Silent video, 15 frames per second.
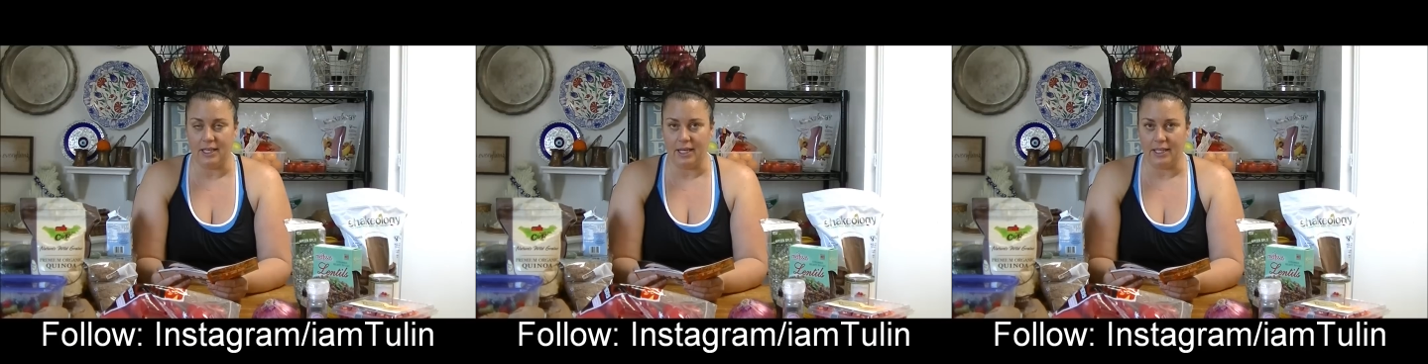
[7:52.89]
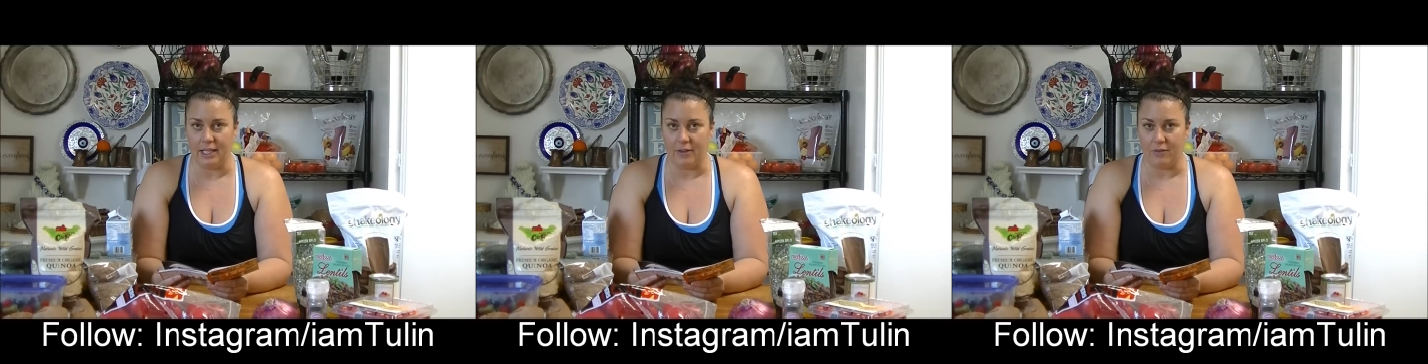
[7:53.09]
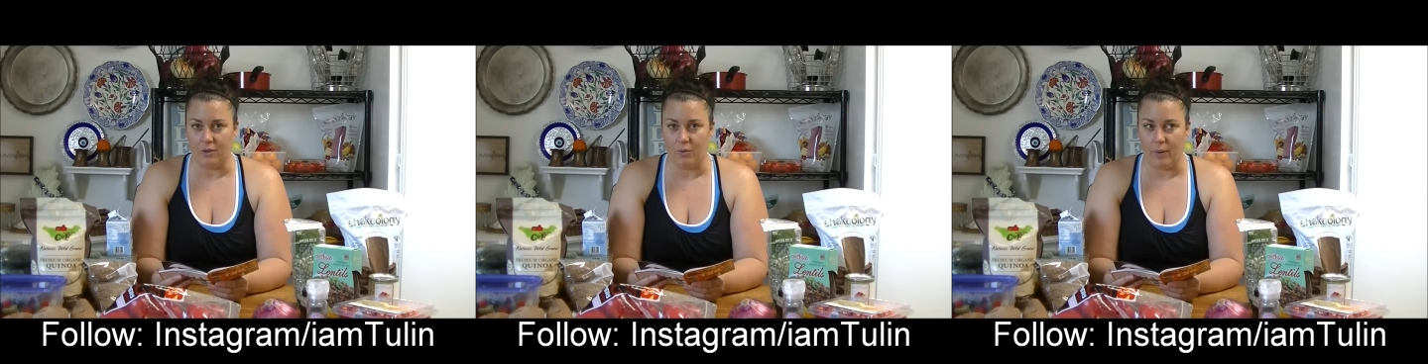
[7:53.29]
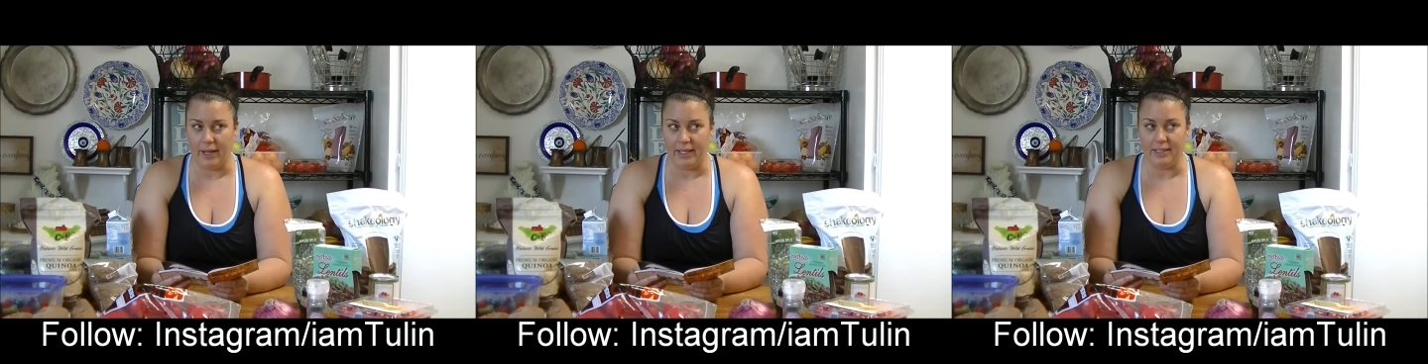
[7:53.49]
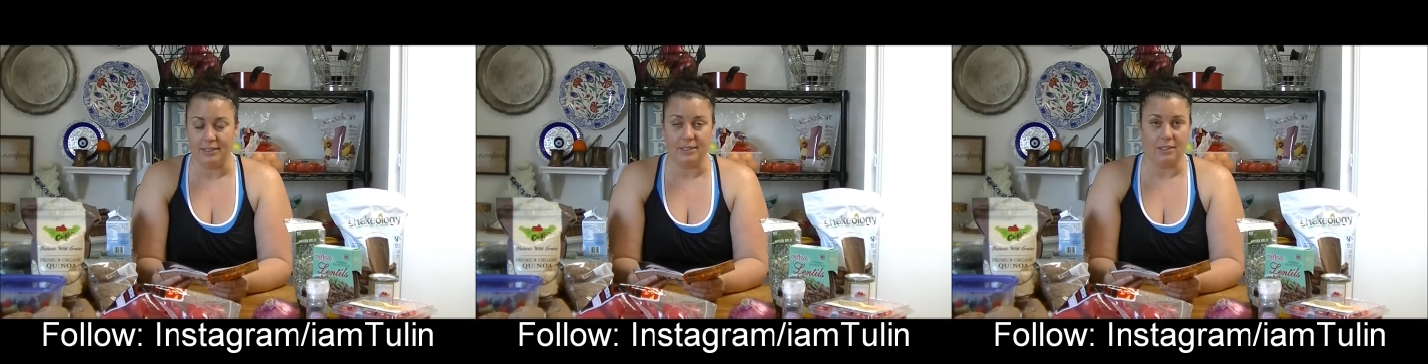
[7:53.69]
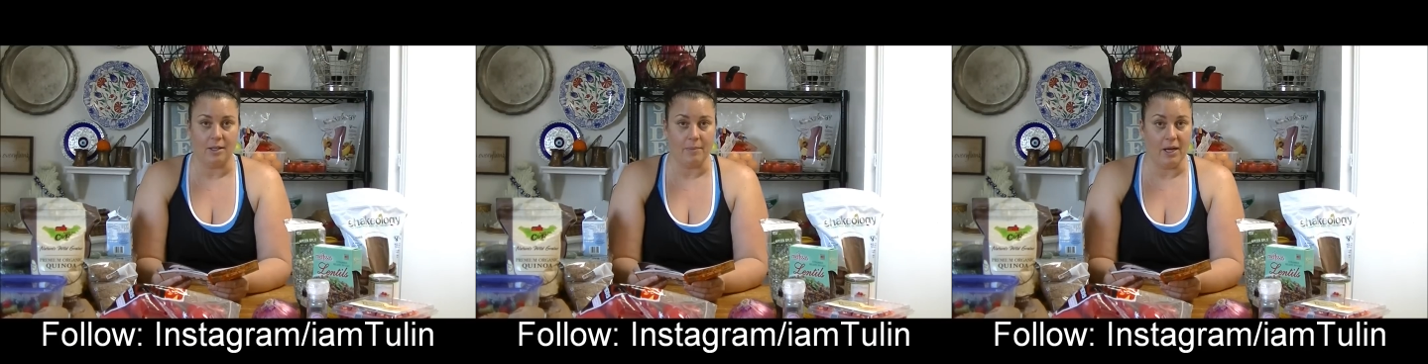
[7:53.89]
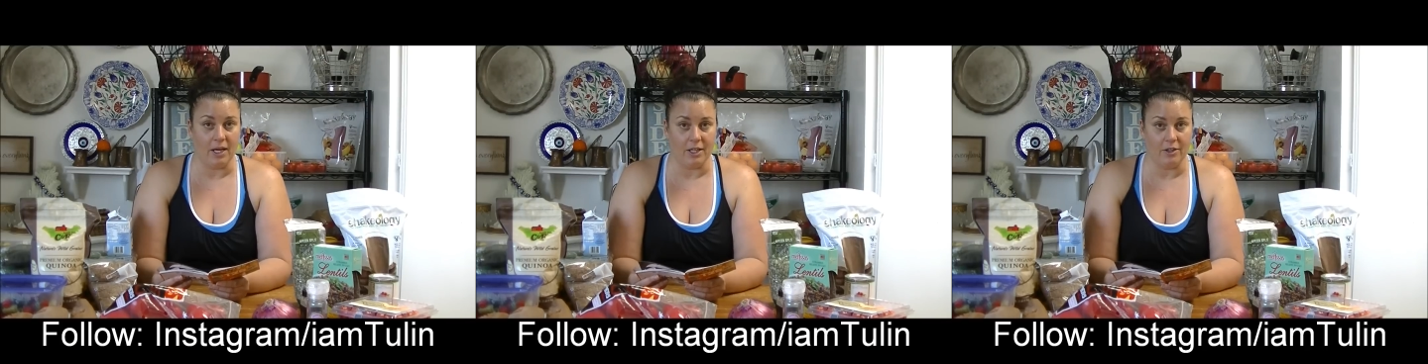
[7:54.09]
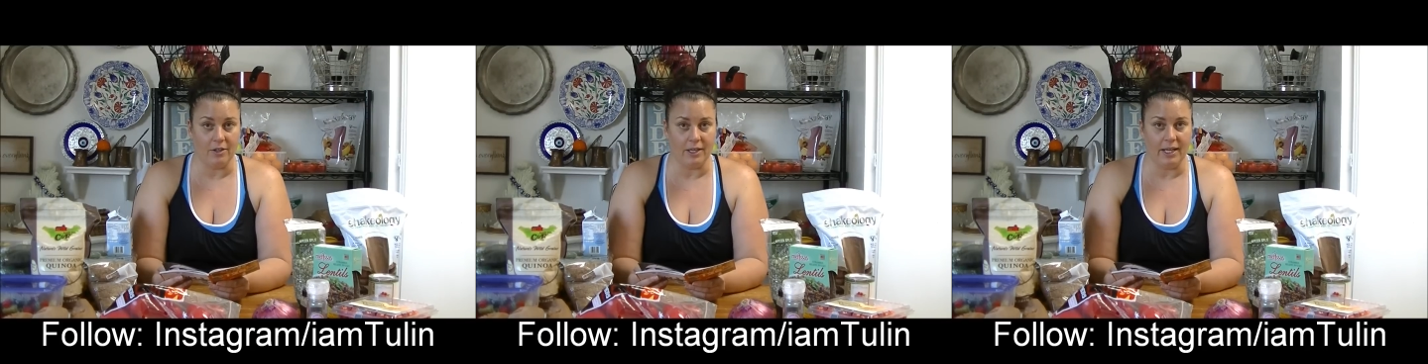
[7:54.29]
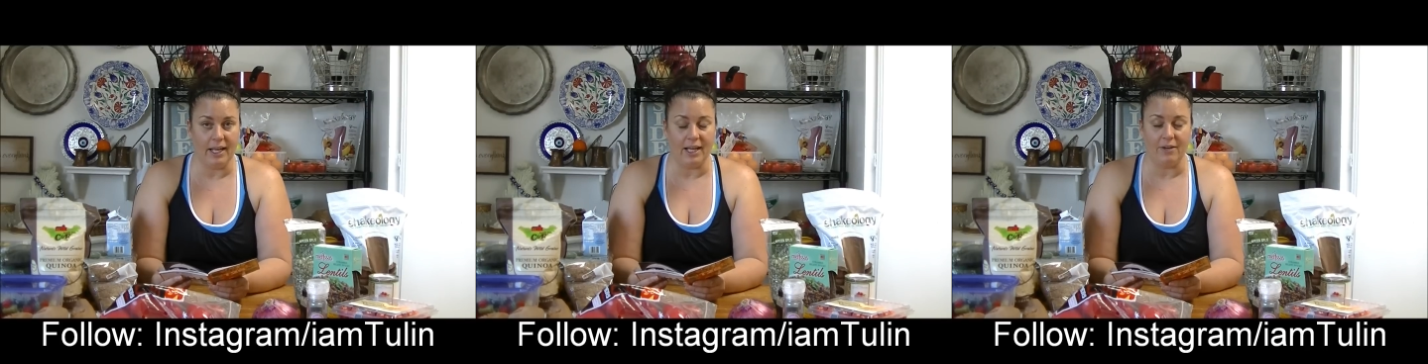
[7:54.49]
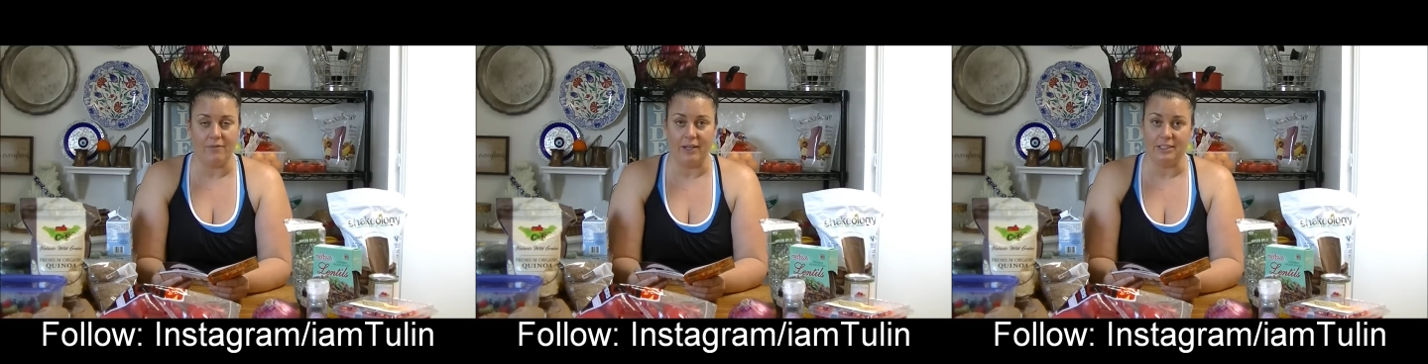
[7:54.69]
I never wait until I'm hungry.
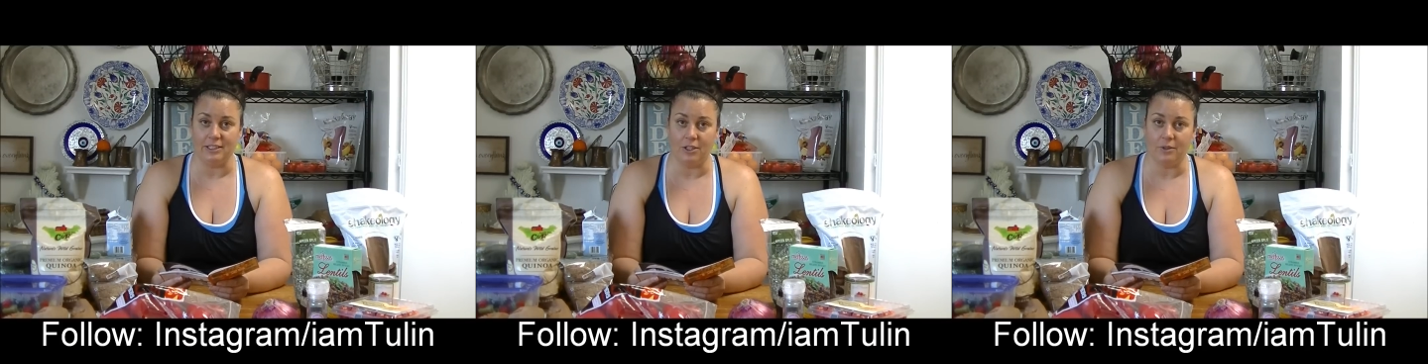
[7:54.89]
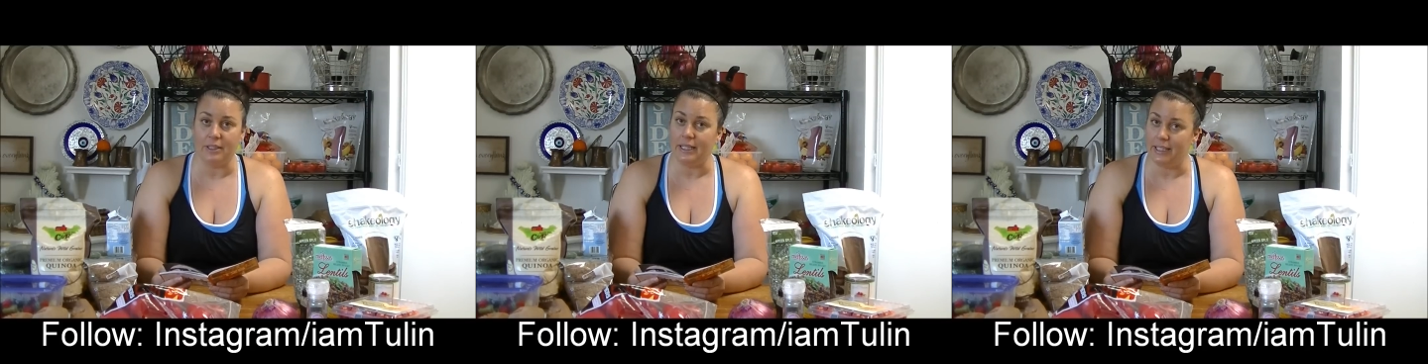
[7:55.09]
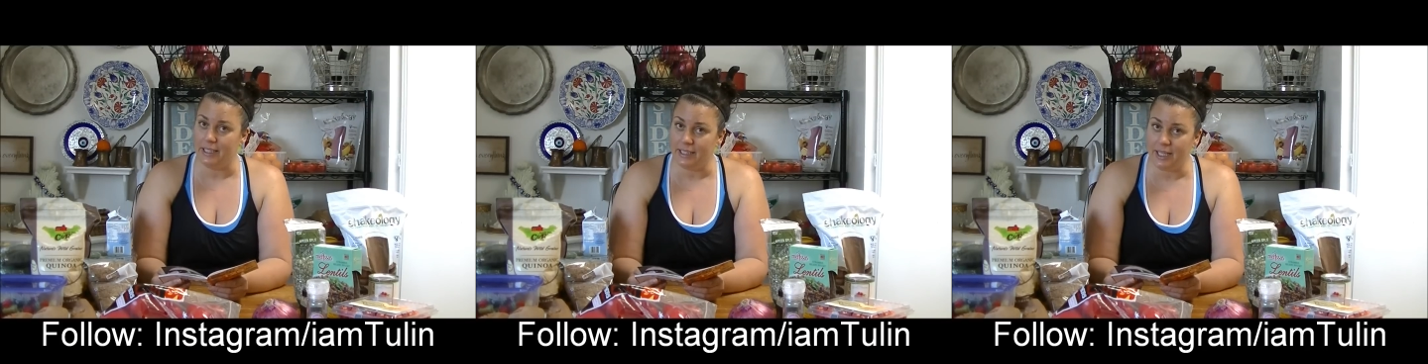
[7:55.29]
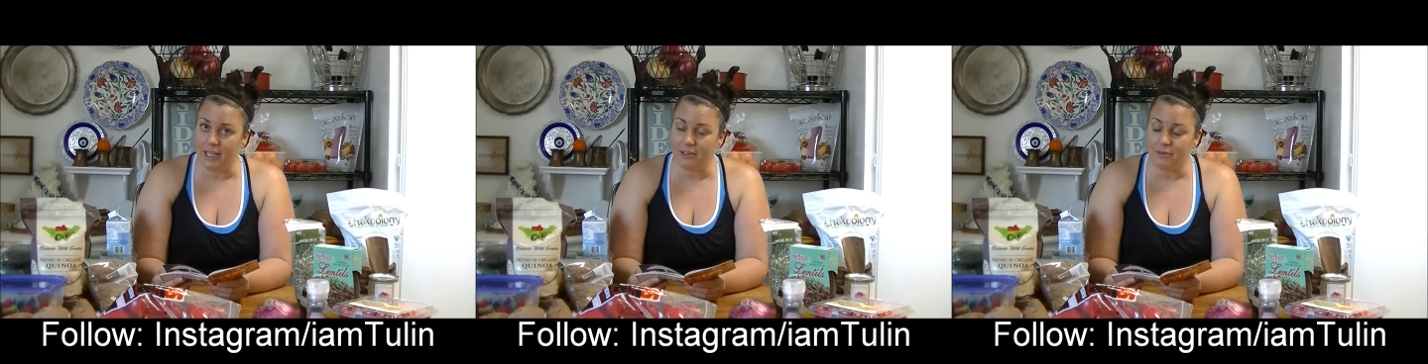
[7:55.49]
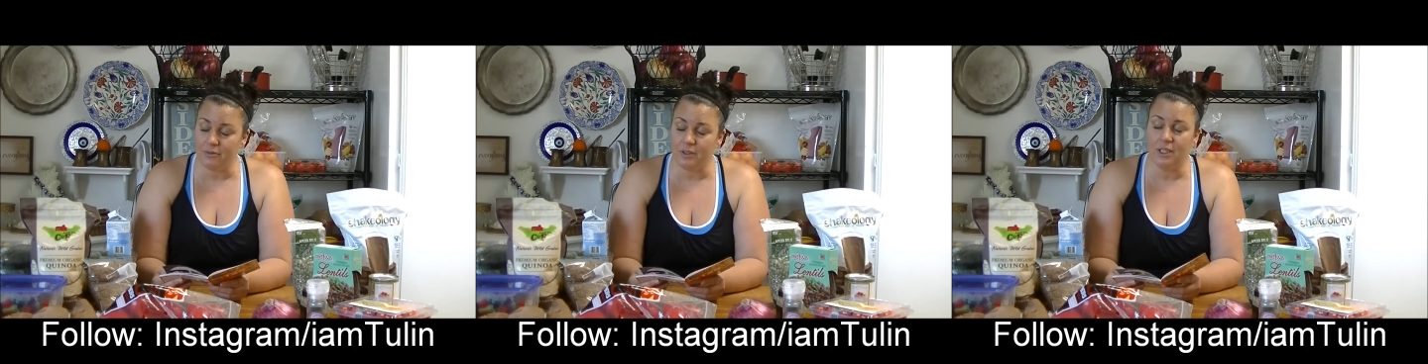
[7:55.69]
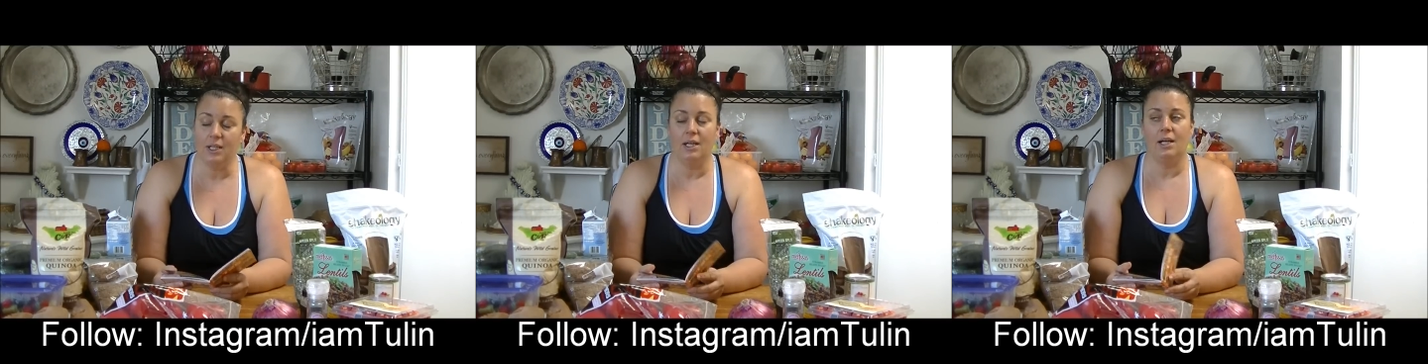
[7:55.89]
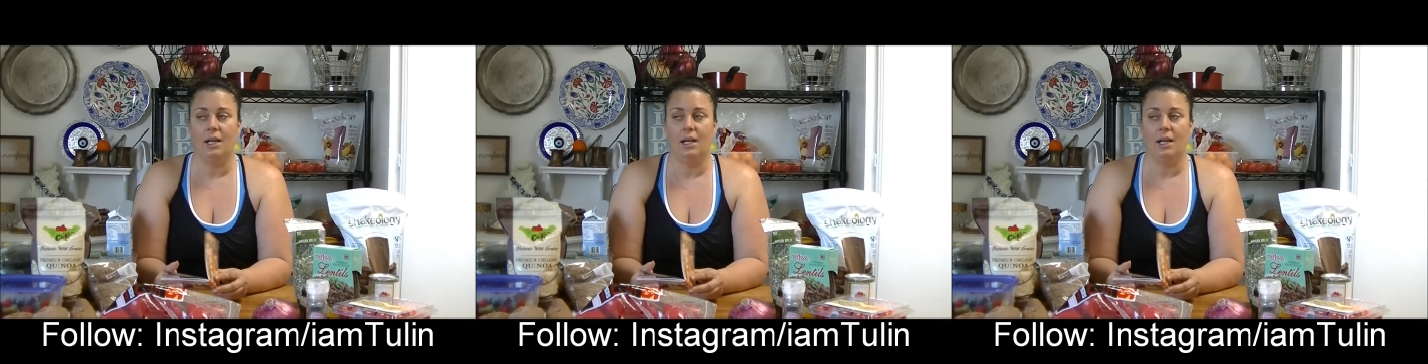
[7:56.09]
And if I don't eat enough,